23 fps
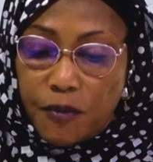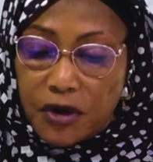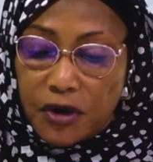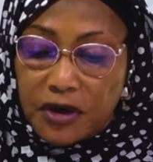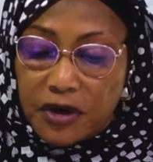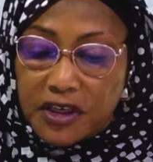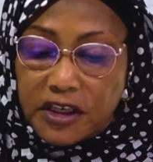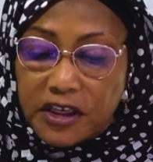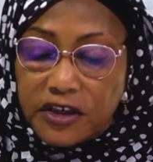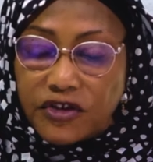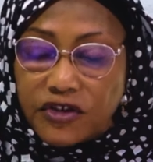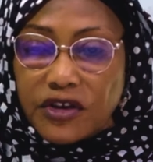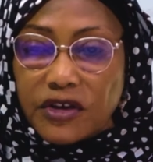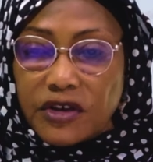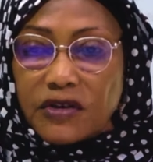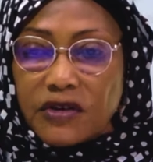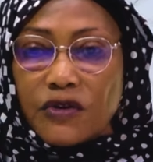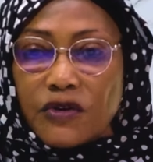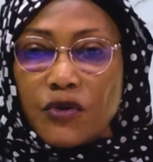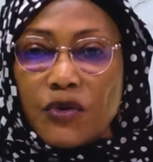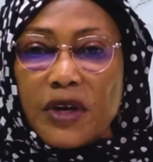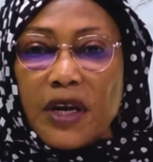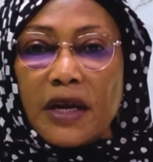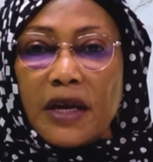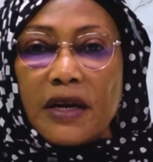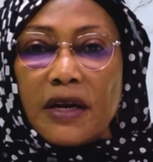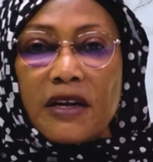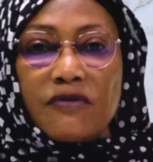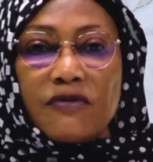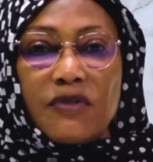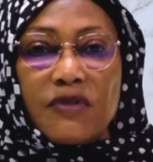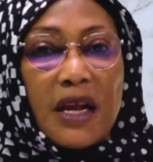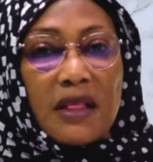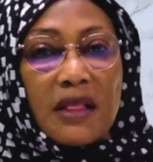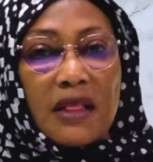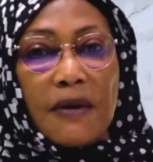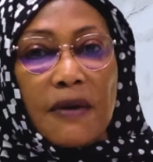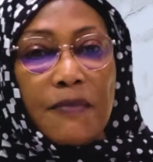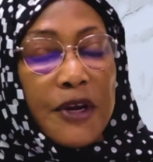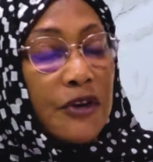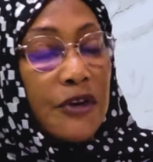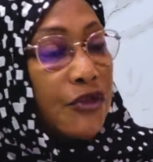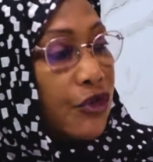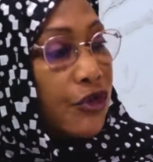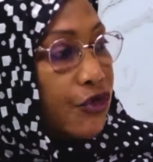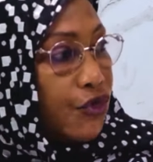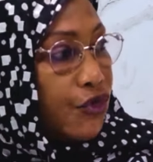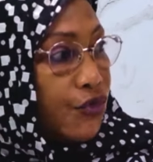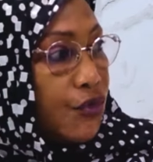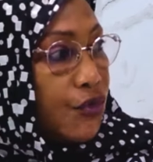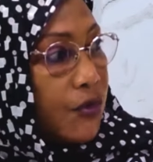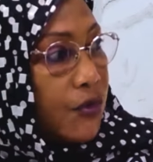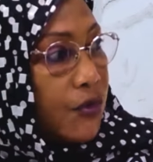politicians, you can divide them into two.